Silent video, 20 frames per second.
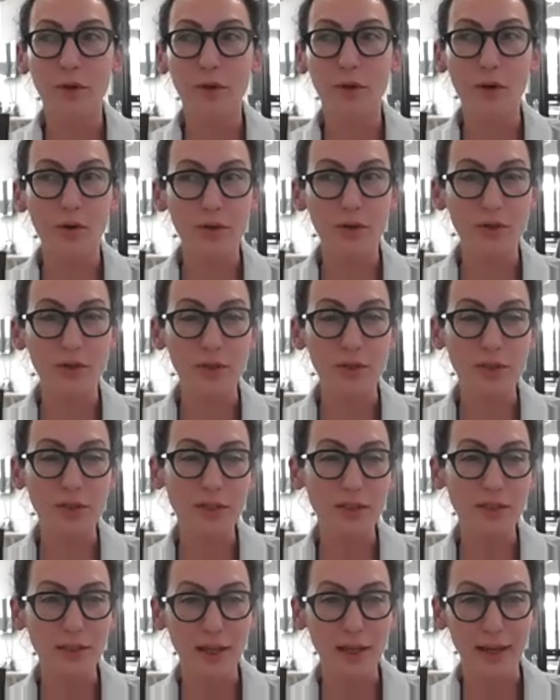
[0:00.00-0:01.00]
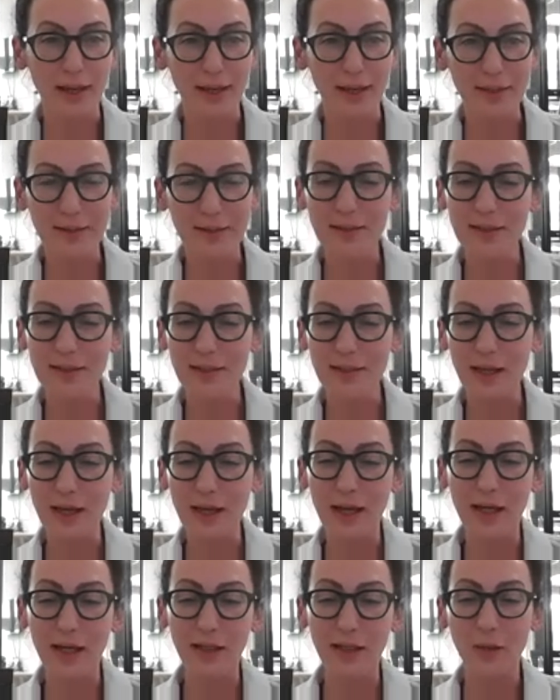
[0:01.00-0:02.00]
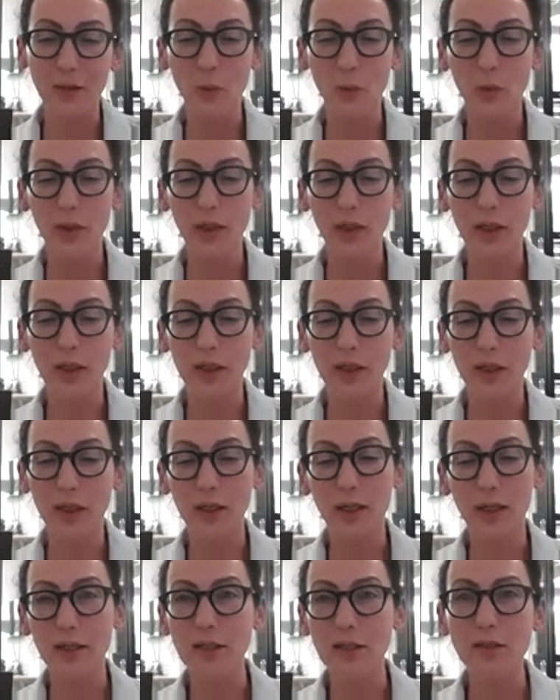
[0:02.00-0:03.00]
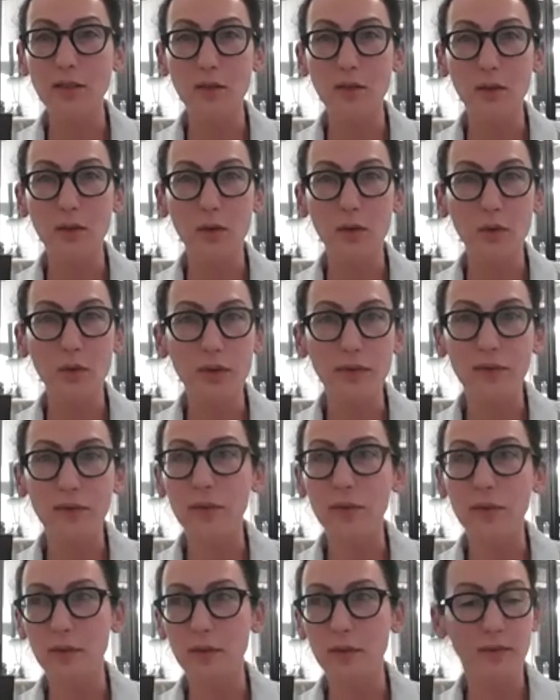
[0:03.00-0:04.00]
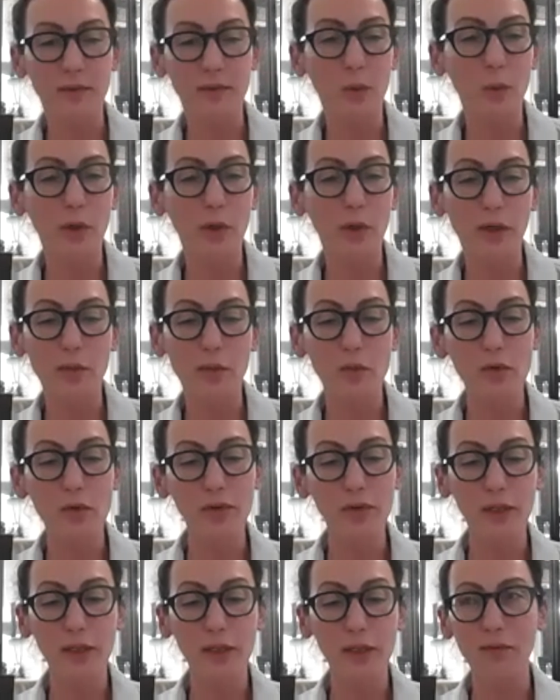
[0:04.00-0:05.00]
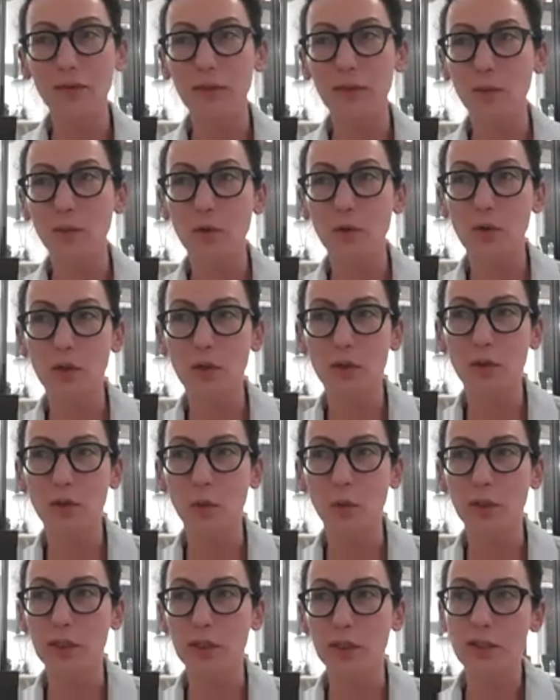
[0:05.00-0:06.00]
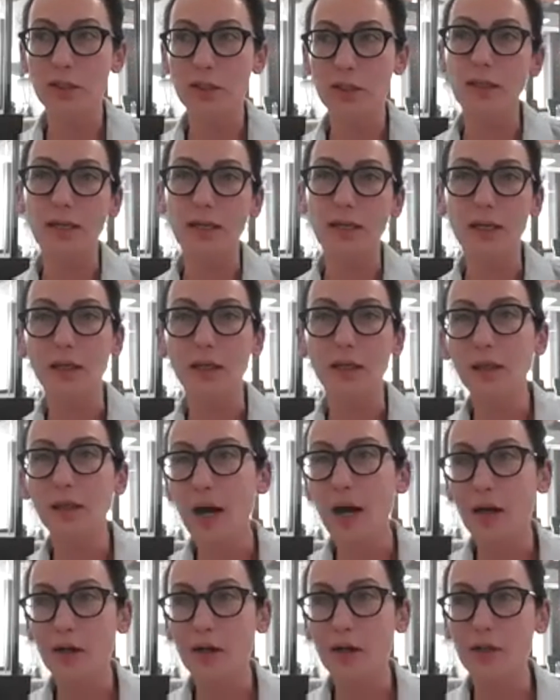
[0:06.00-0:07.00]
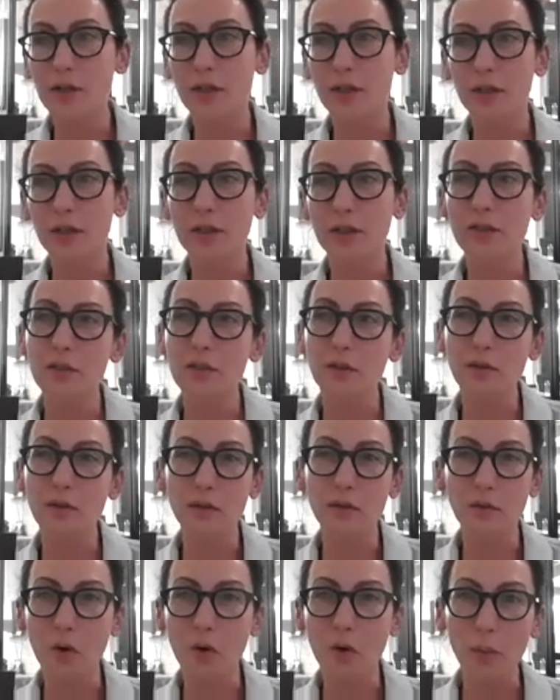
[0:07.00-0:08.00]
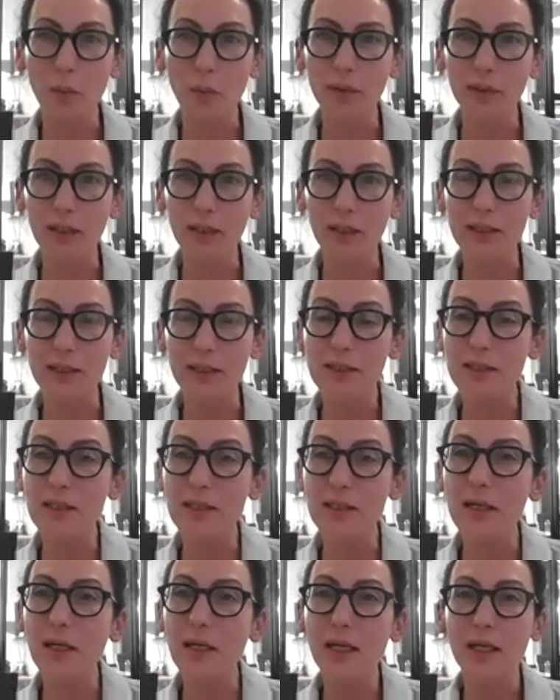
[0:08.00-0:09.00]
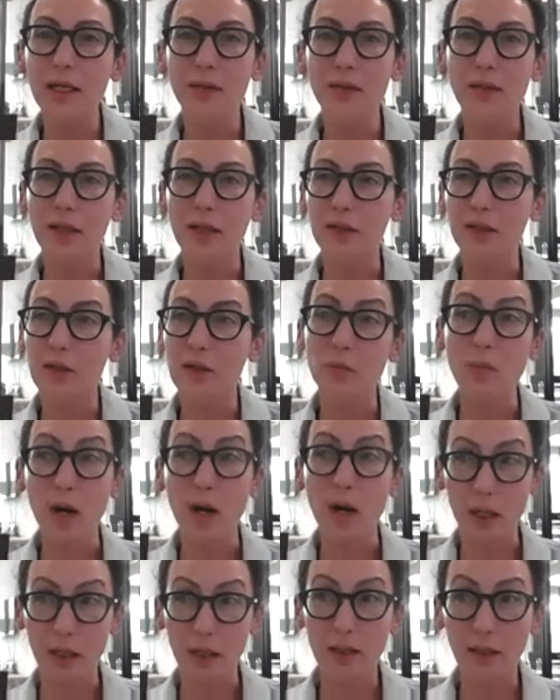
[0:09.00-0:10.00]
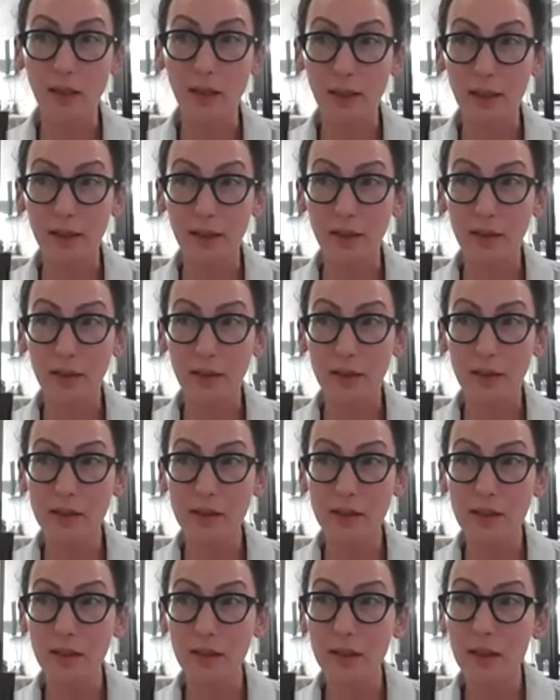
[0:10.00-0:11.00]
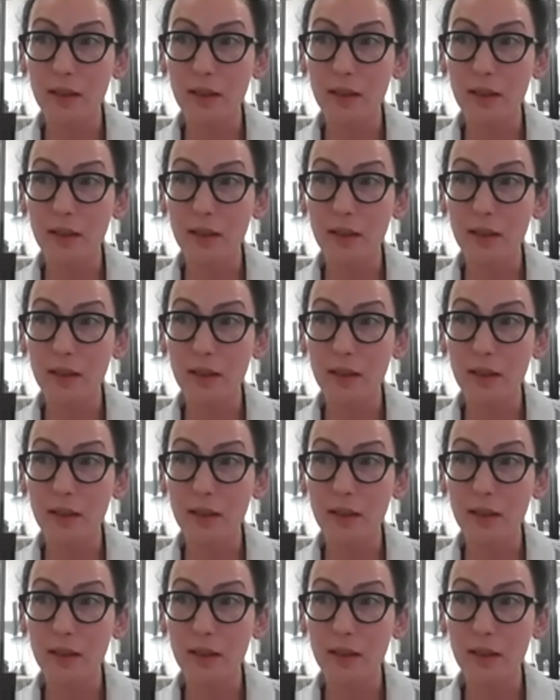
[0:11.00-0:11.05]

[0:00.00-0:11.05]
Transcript: cautious stance, and we are moving even more towards larger companies that are market leaders,